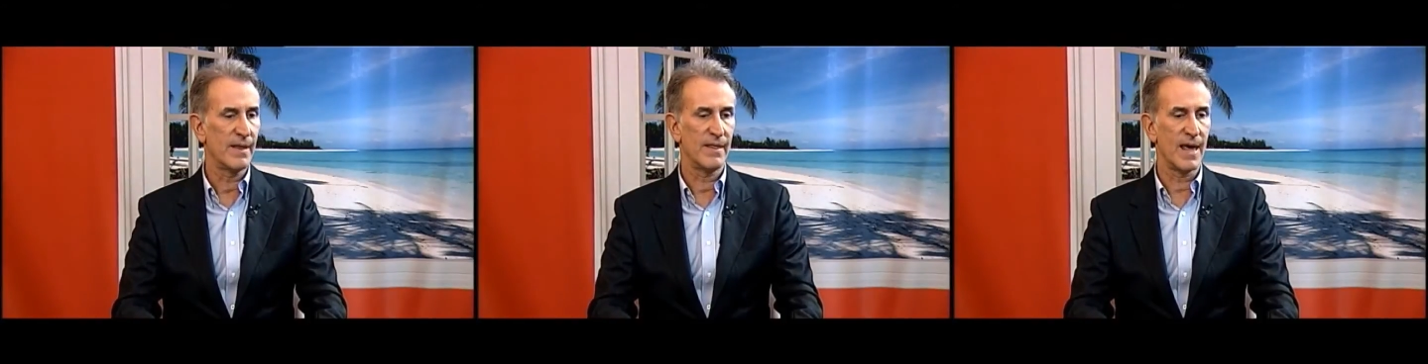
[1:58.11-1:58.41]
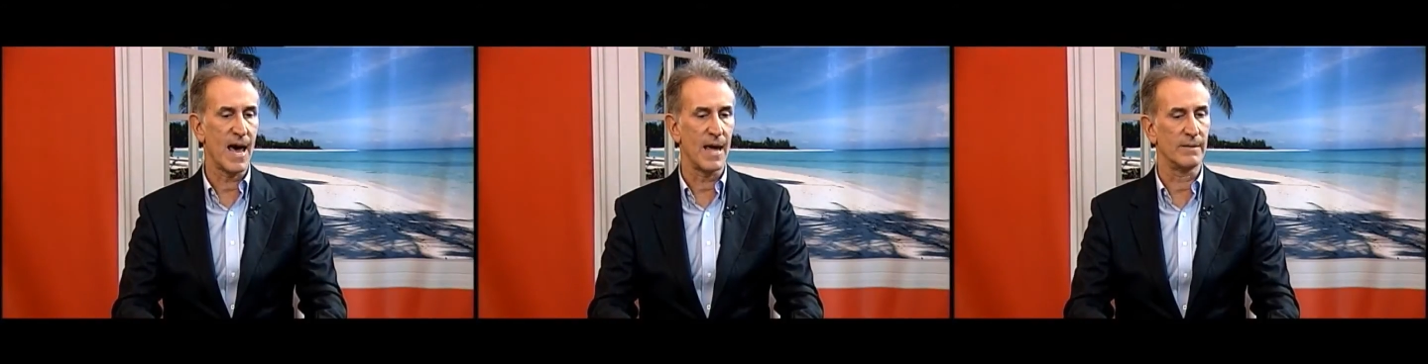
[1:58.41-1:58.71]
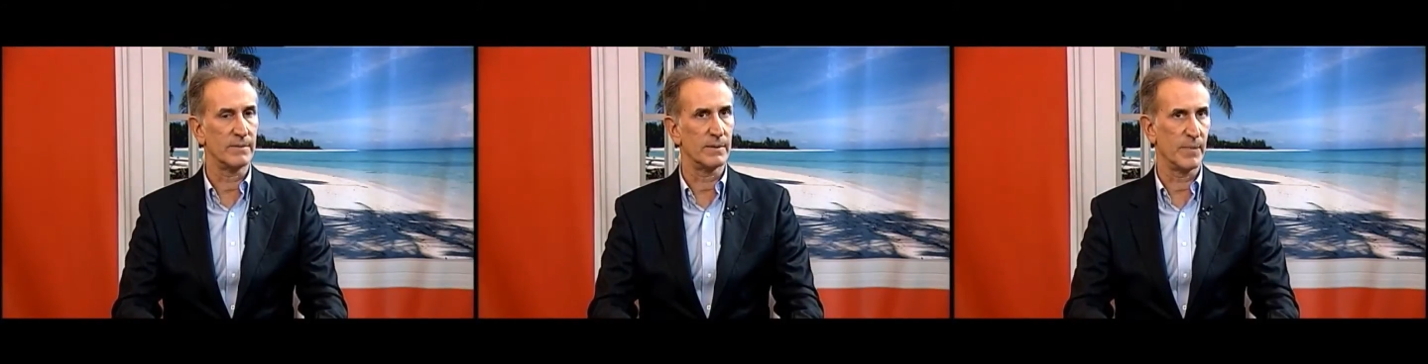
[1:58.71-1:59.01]

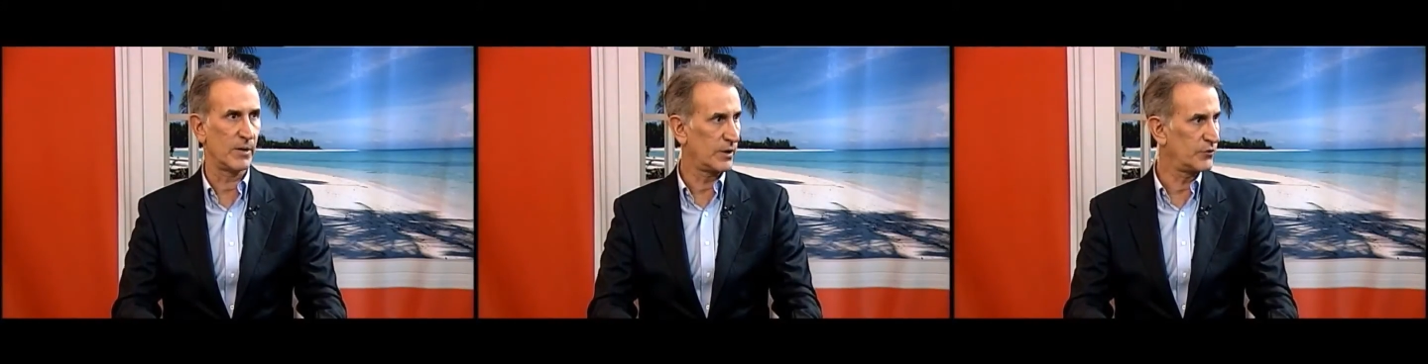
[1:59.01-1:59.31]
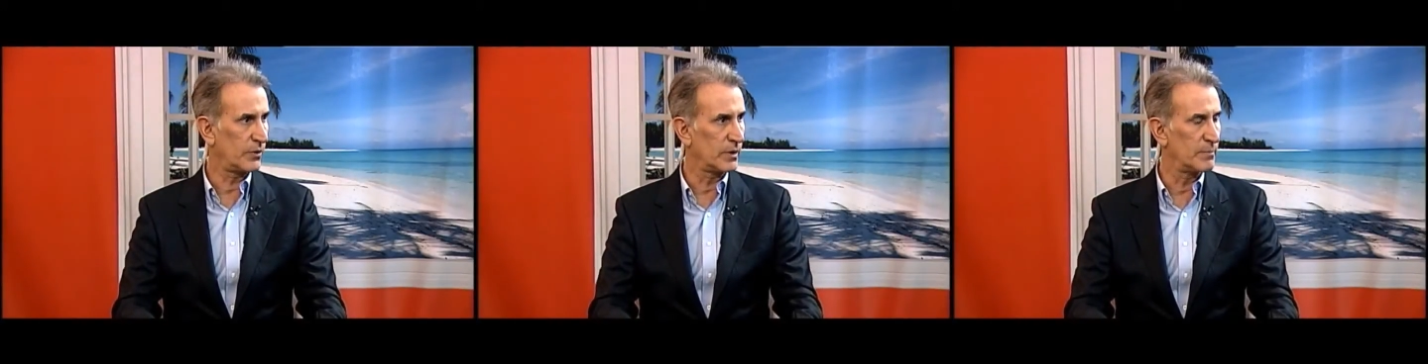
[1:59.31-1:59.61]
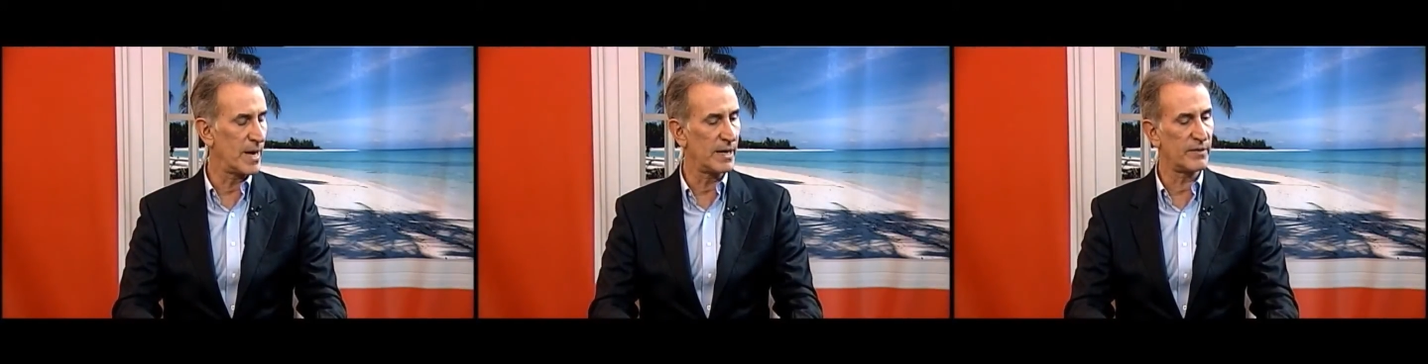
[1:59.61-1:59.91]
that American Journal of
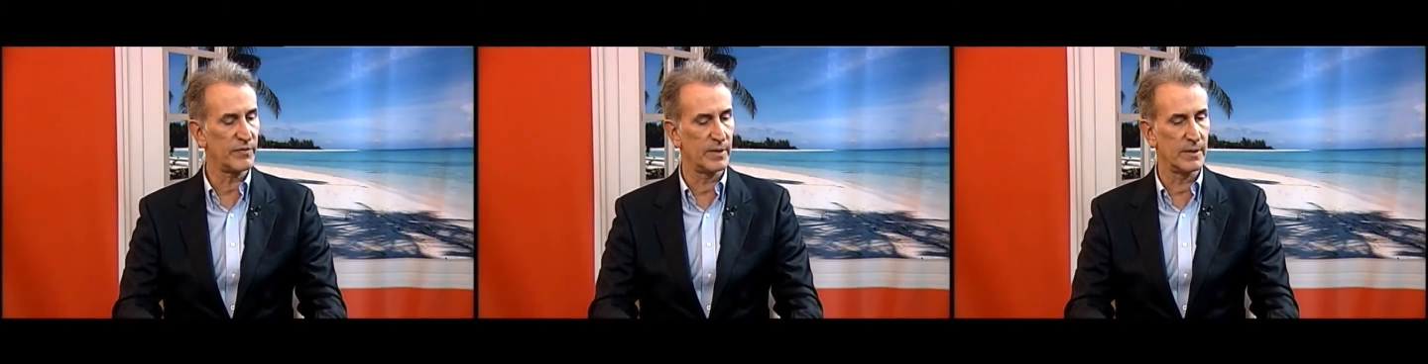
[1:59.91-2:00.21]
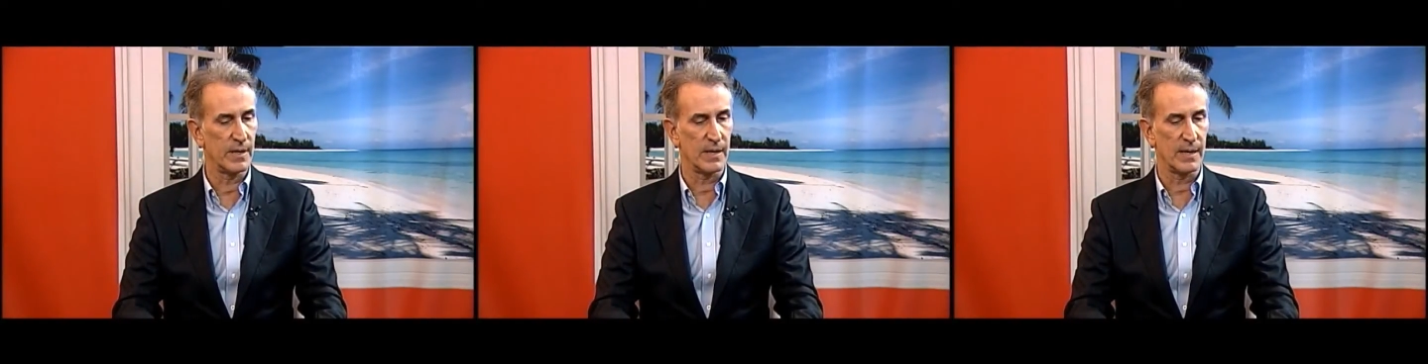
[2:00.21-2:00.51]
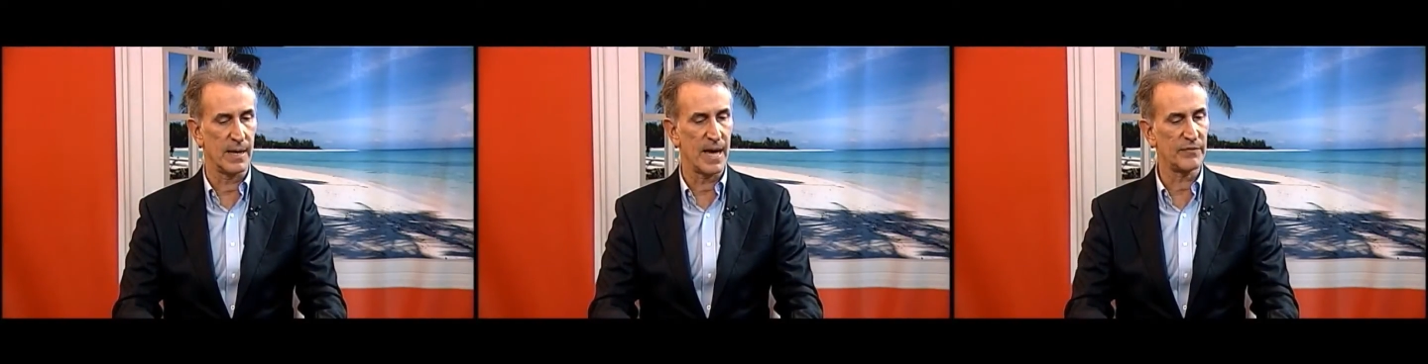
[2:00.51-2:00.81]
Medicine
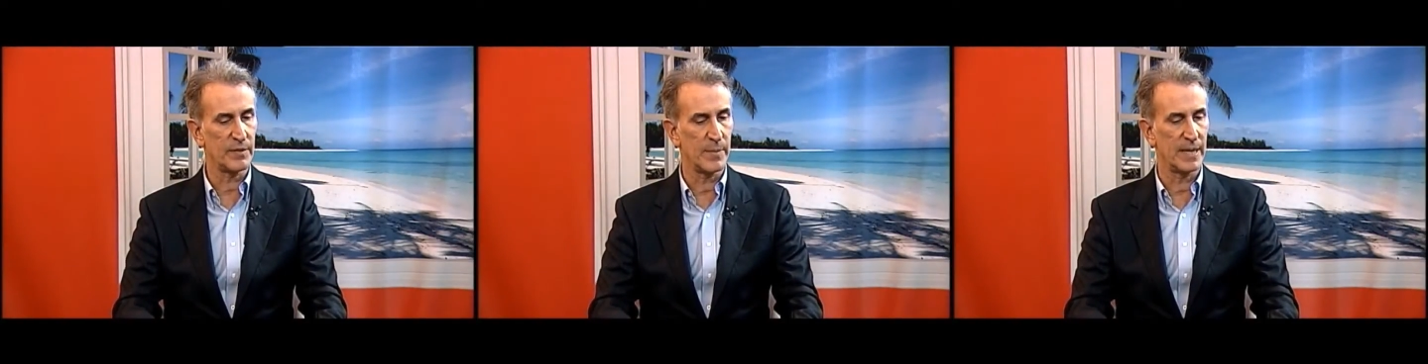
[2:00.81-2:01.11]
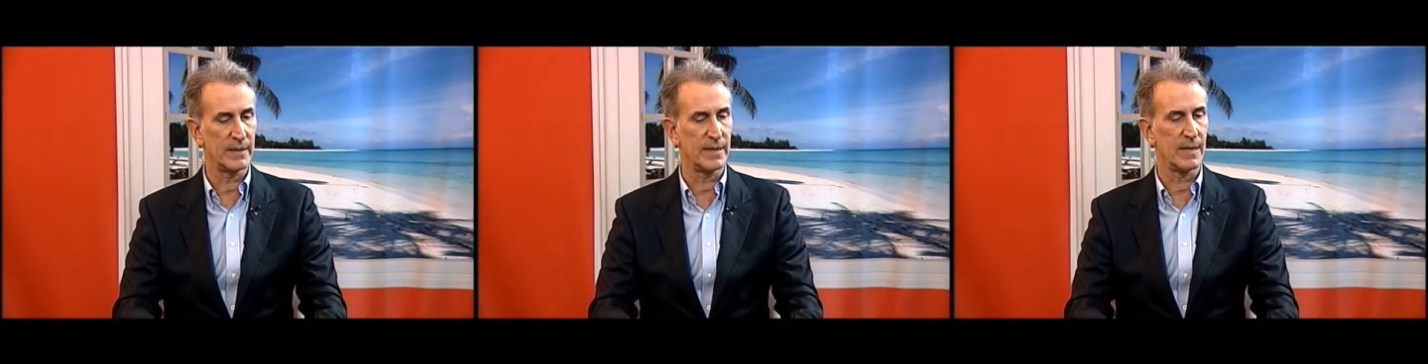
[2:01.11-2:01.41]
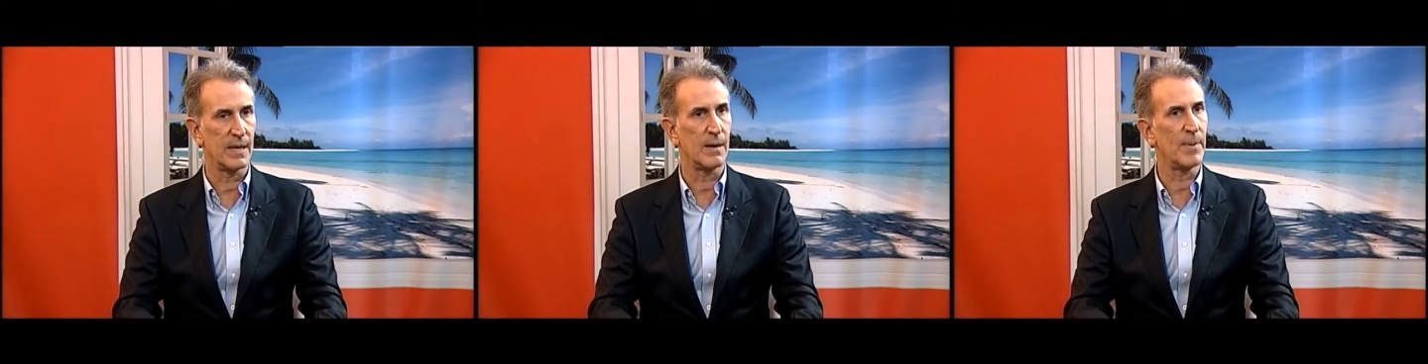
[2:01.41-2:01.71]
estimated
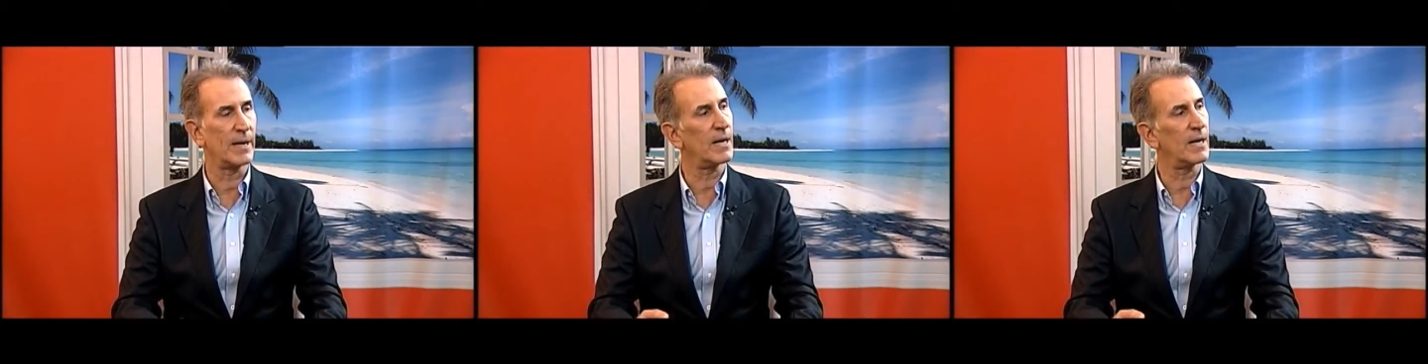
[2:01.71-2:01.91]
that about